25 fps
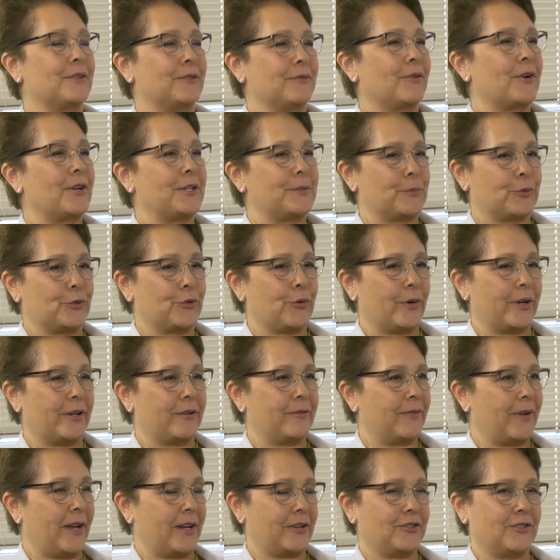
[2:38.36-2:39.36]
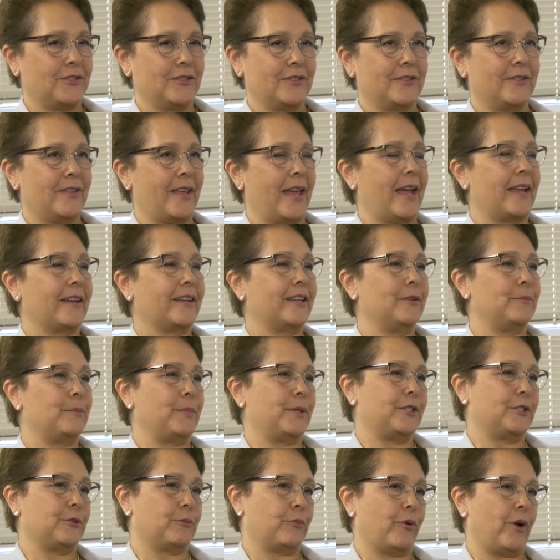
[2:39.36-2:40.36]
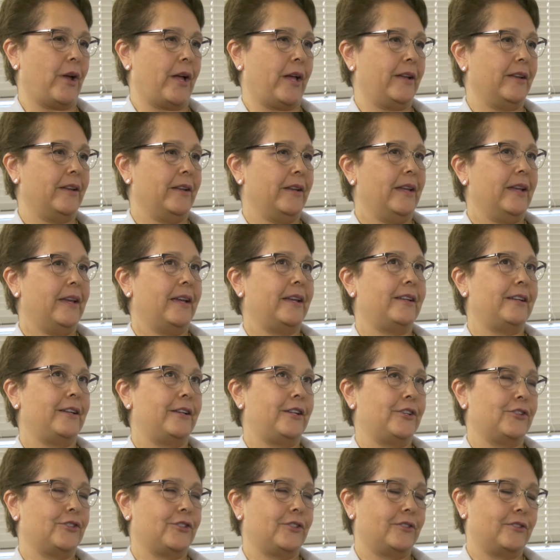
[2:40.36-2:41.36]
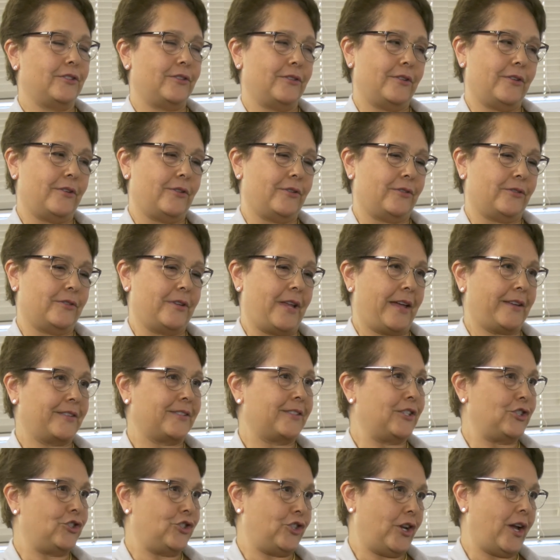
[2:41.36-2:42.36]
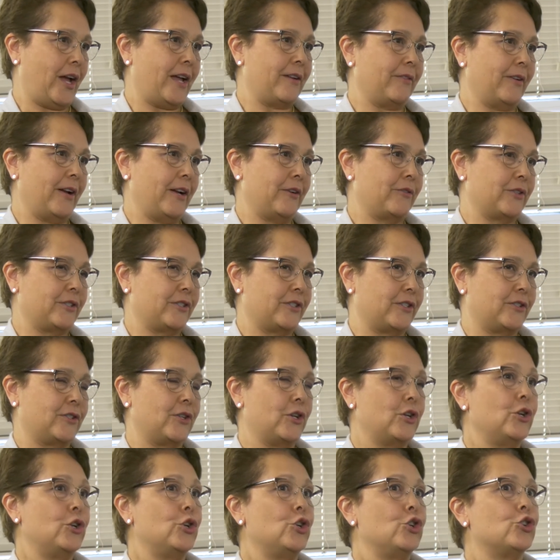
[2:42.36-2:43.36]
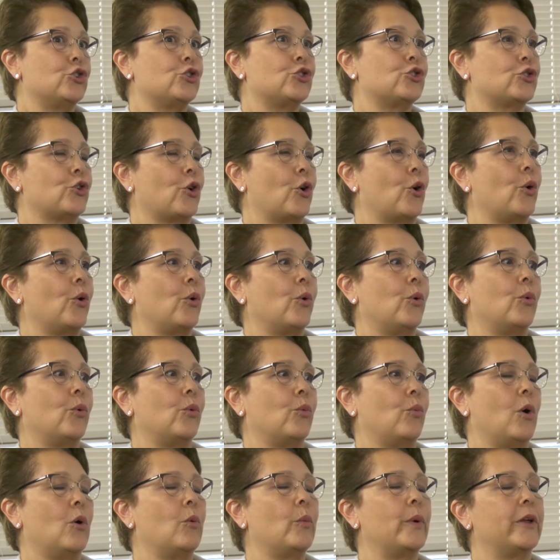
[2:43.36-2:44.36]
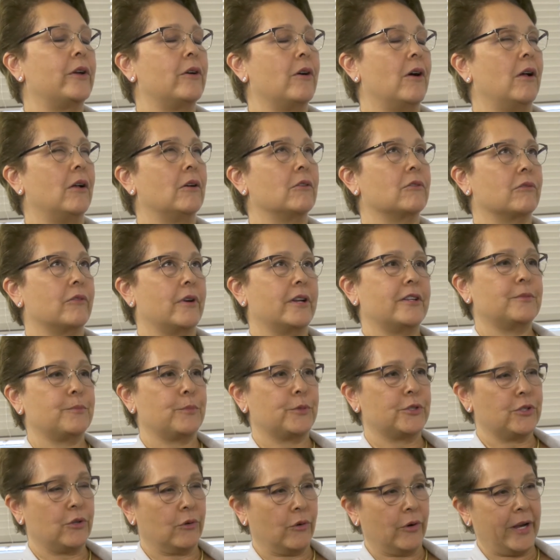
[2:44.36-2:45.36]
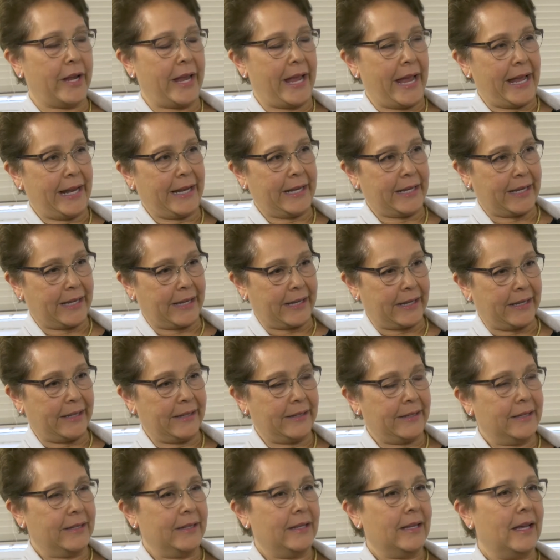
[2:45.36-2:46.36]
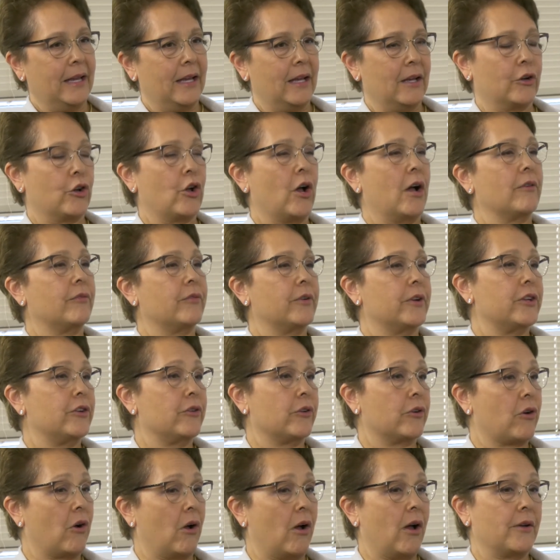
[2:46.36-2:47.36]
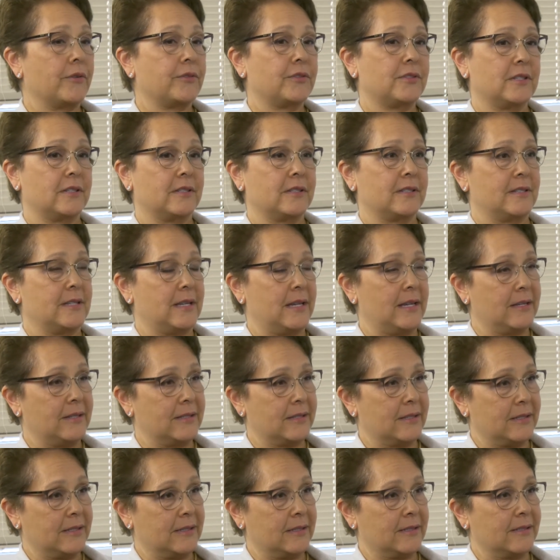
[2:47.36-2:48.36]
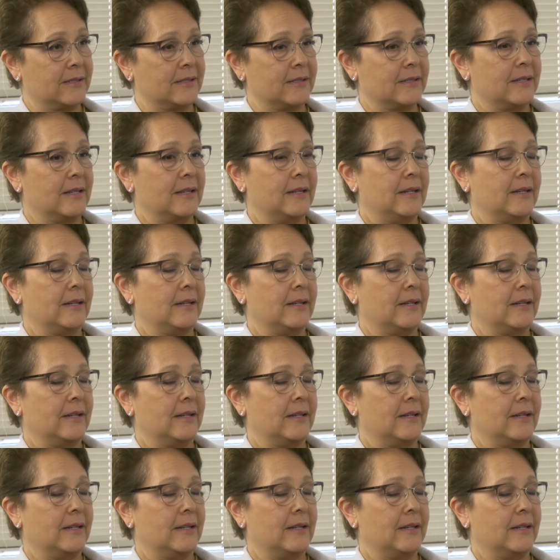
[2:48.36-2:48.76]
of respiratory infections that can be spread in addition to those nasty GI viruses. So what we call respiratory etiquette, covering your coughs and sneezes,